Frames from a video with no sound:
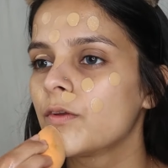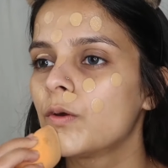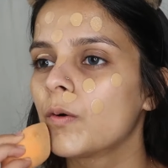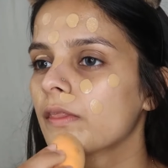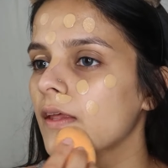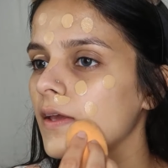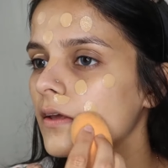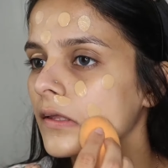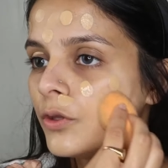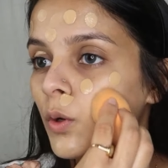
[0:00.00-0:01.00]
you don't
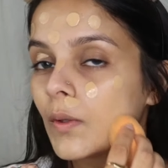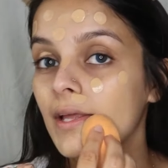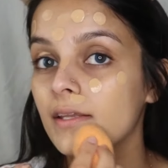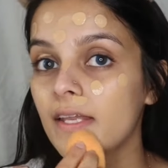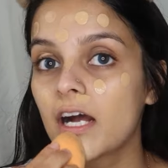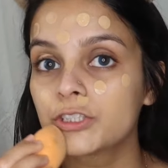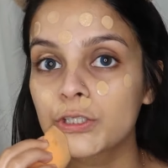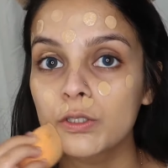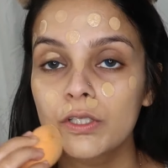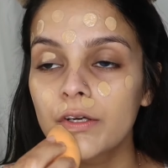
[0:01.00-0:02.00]
like the
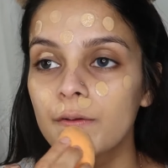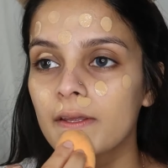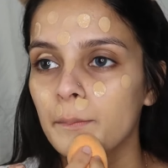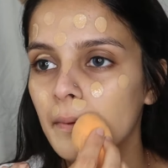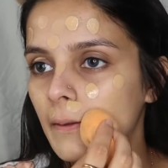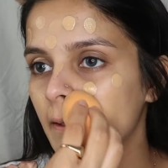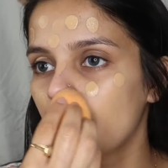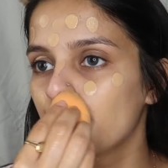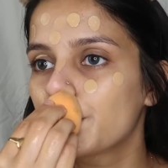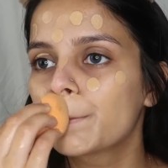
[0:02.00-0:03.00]
natural look, you can build it.